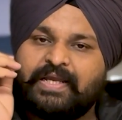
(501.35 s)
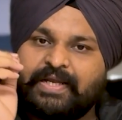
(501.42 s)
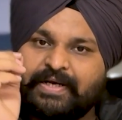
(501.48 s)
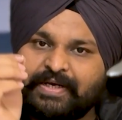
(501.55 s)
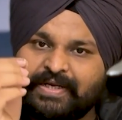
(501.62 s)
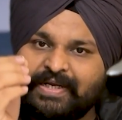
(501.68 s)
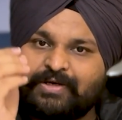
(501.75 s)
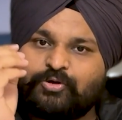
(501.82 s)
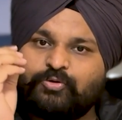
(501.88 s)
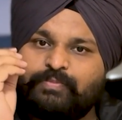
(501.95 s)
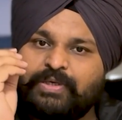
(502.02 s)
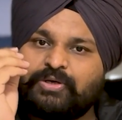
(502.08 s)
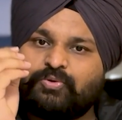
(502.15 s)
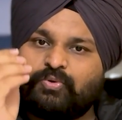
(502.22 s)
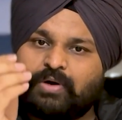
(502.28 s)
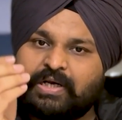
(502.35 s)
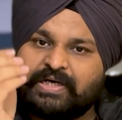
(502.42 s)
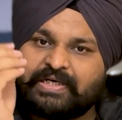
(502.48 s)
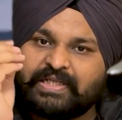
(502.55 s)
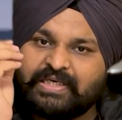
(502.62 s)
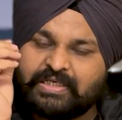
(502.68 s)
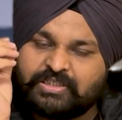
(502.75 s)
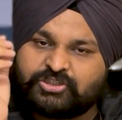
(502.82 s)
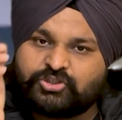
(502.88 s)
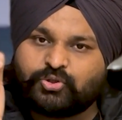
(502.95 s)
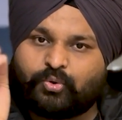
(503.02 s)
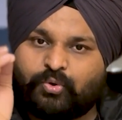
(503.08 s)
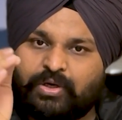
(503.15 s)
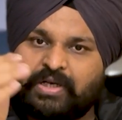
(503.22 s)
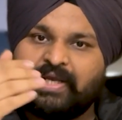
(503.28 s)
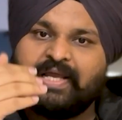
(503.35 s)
need to be quality assured.